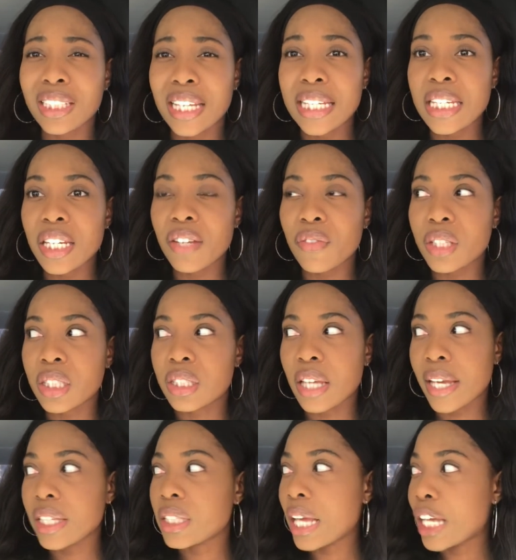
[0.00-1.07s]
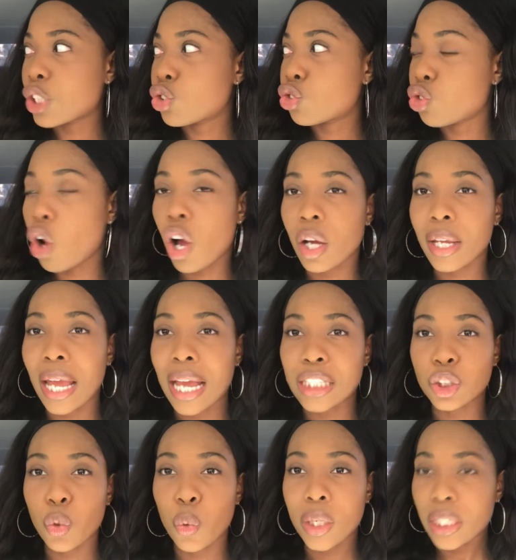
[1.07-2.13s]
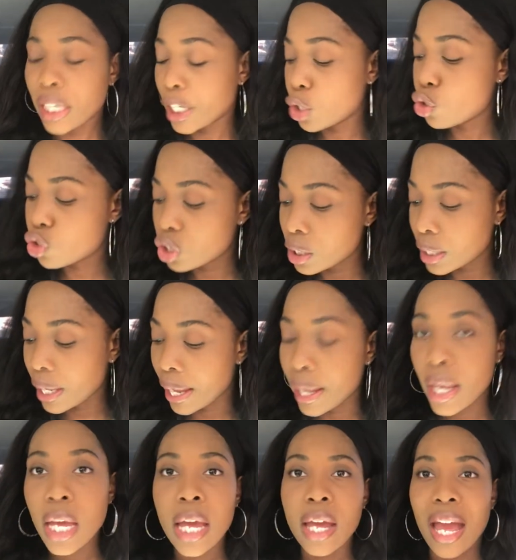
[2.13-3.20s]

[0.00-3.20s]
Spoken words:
didn't even taste as strong as the one that I usually get